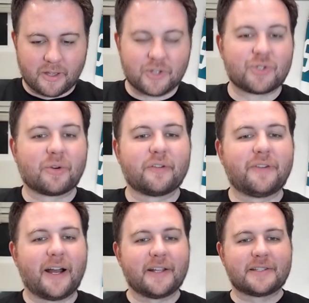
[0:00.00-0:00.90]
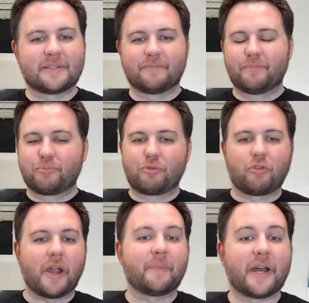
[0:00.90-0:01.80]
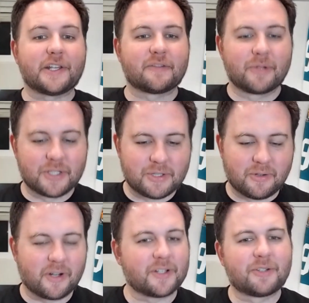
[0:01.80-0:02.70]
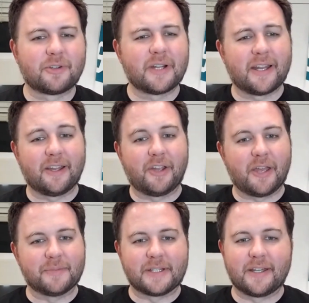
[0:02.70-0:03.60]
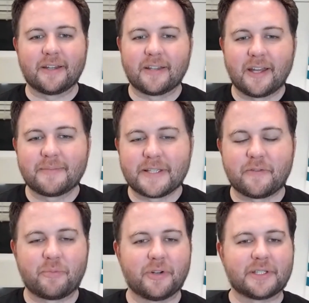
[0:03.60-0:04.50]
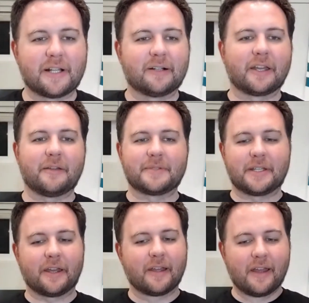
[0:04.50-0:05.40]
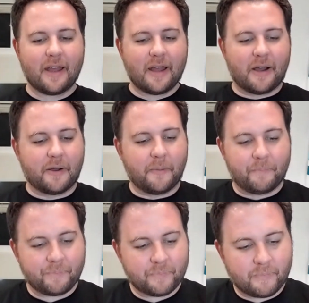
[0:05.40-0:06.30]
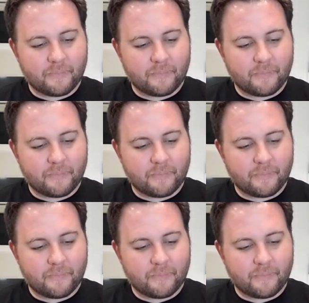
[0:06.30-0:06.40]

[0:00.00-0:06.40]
Couture finds great pass from Couture. Couture had a game today. Had himself a pretty solid game today. Um,